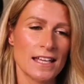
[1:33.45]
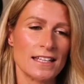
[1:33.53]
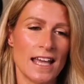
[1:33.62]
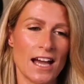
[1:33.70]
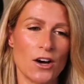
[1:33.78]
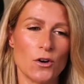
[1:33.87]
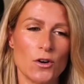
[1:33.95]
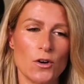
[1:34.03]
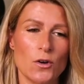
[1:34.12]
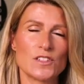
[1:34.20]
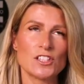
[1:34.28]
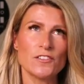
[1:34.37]
Now,
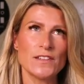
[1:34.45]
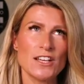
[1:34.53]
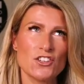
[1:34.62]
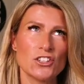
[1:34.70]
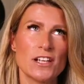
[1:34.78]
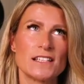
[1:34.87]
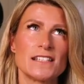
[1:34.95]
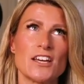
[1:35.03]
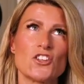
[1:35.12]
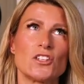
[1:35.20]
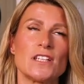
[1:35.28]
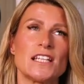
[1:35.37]

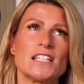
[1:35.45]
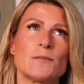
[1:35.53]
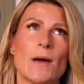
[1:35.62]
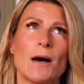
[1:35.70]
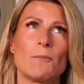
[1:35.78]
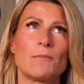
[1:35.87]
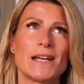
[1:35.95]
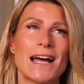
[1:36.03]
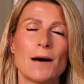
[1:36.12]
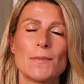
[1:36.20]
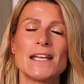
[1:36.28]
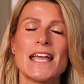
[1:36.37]
self-actualization is about
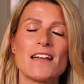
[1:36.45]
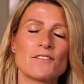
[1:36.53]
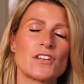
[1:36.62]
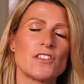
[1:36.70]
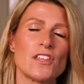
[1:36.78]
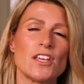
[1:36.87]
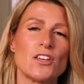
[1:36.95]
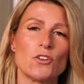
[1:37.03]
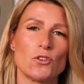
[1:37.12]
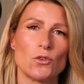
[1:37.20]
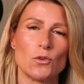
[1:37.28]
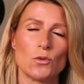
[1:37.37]
becoming
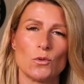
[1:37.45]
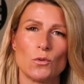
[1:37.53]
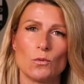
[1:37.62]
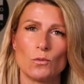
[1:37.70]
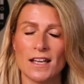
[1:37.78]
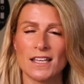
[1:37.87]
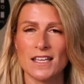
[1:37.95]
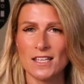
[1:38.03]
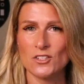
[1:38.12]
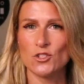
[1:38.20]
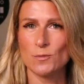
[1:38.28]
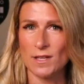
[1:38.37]
everything you are
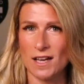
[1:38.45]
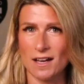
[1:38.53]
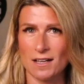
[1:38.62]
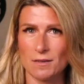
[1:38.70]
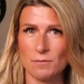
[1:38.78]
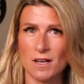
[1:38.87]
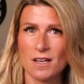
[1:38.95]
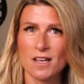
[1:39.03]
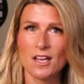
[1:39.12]
here to become.